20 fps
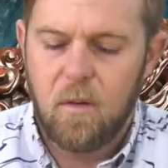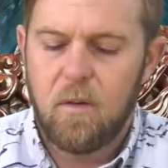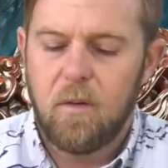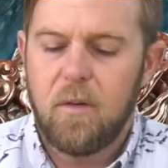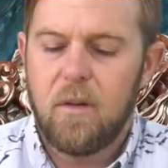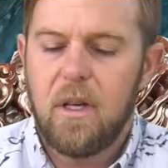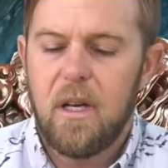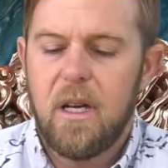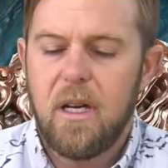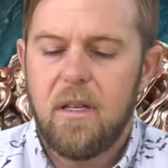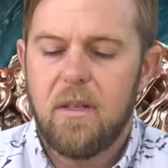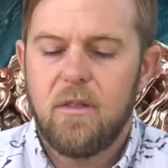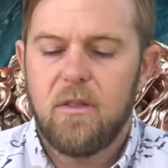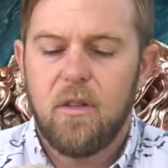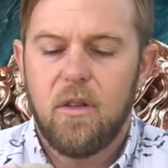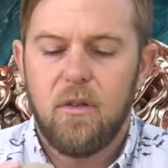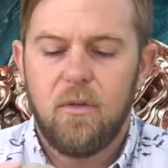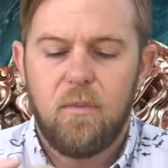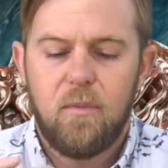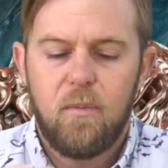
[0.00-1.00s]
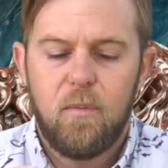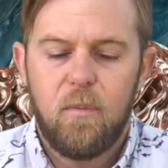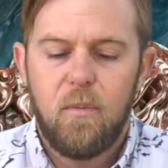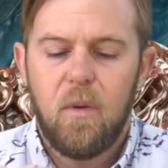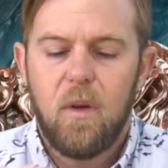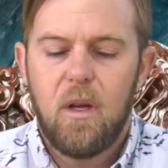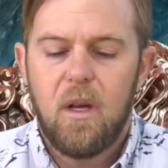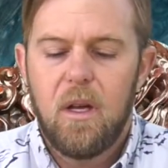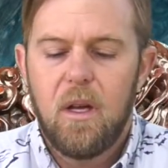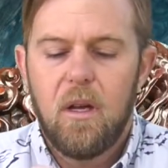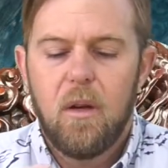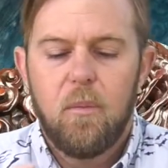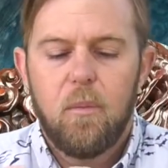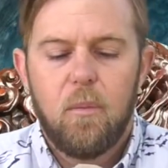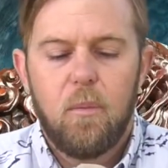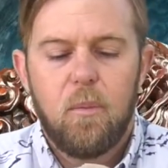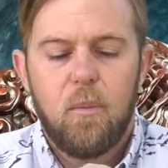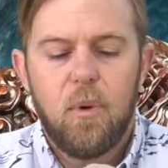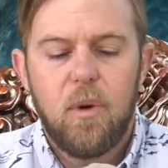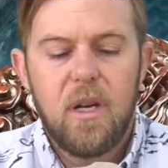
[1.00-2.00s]
Okay, so
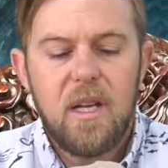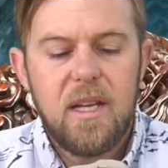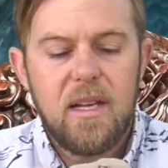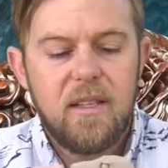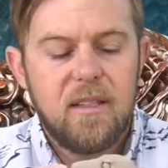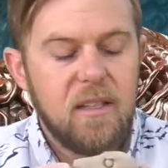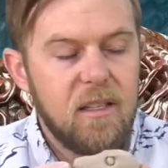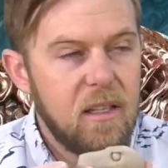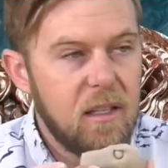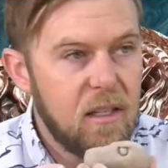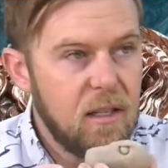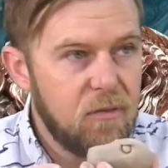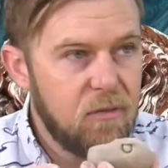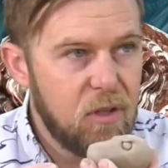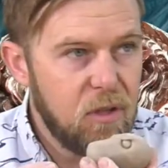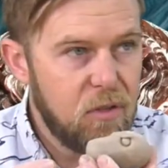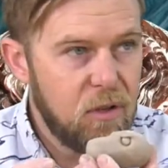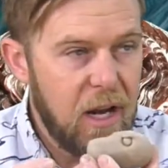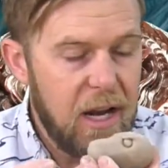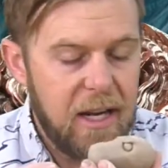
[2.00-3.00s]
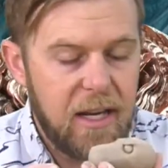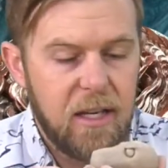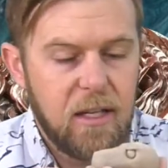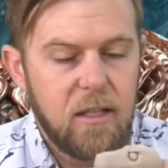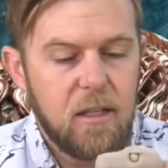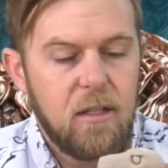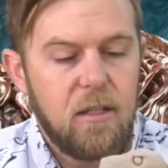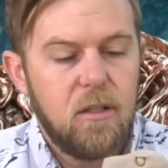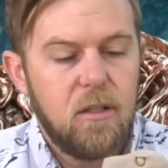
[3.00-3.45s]
pretty easy to give the dragon